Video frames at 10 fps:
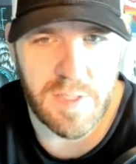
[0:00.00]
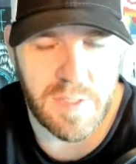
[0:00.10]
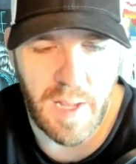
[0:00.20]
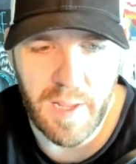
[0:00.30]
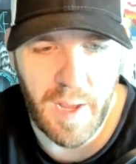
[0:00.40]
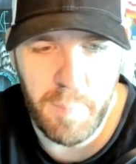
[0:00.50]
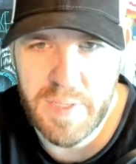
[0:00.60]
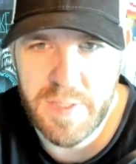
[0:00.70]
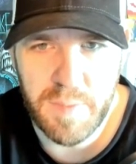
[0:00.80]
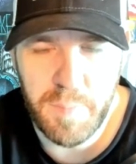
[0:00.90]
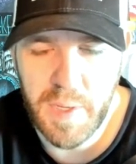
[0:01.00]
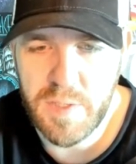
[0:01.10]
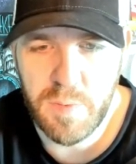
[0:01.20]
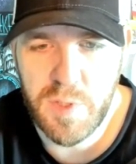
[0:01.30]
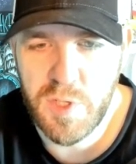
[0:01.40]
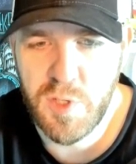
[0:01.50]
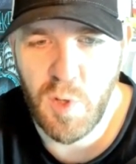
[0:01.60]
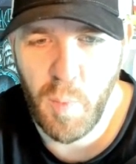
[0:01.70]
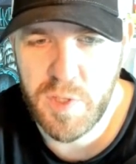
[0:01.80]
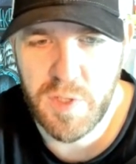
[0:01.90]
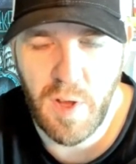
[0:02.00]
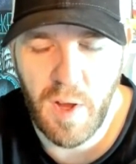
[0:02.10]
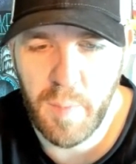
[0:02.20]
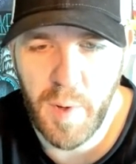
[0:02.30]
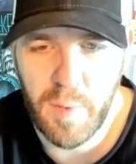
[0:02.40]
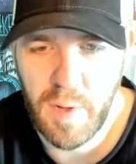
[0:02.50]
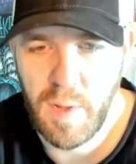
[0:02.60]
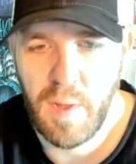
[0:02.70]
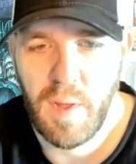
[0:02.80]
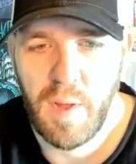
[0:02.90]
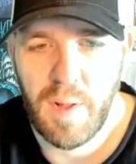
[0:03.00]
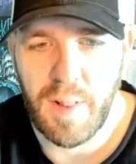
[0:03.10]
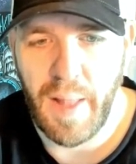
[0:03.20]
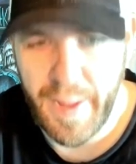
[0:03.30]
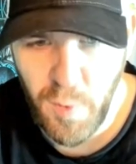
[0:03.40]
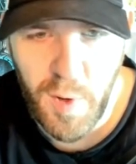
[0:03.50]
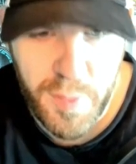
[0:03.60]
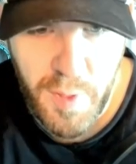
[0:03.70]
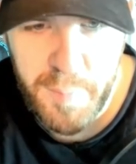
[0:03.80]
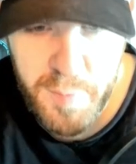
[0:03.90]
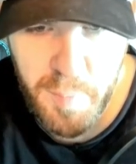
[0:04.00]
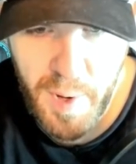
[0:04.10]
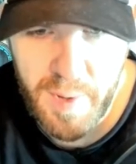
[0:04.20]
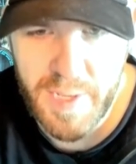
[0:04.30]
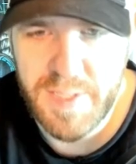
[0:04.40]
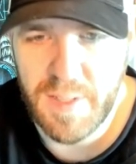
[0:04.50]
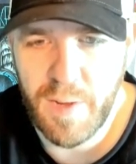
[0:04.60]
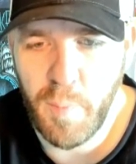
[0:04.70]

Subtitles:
just I missed it because there was just so much to talk about. Like Ornithopter Paradise and